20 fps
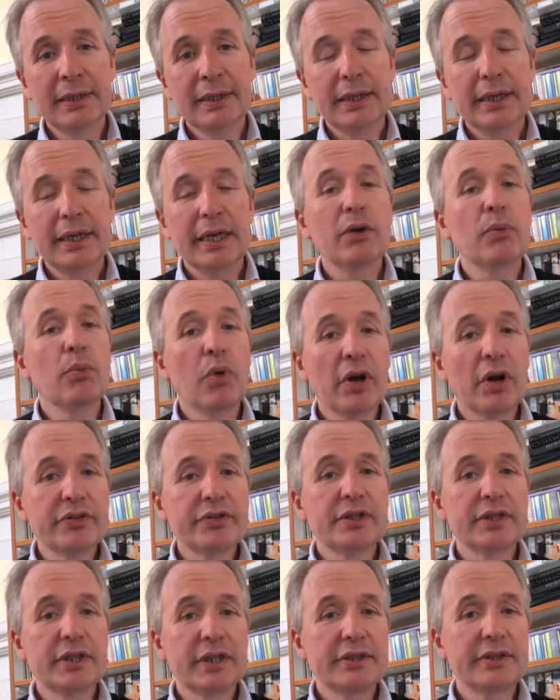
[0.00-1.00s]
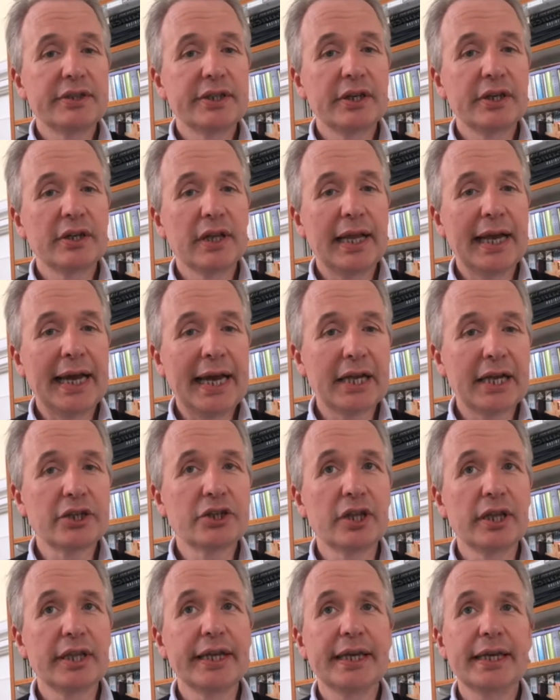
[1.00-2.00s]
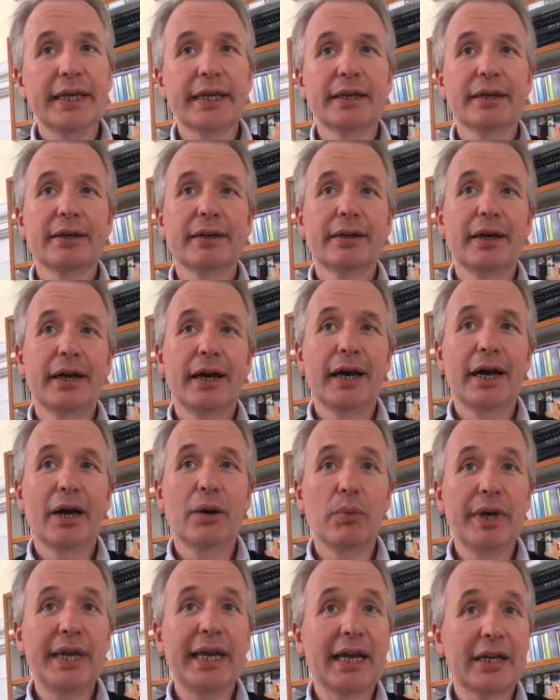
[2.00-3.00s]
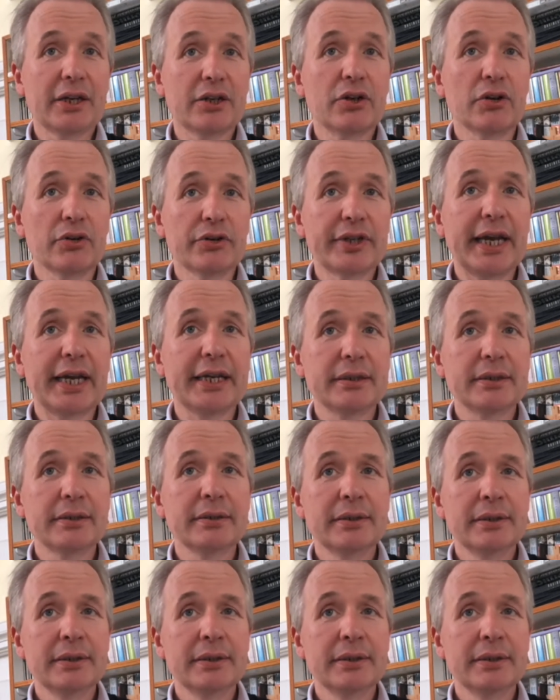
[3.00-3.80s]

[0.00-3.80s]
it wasn't until actually we had a contact,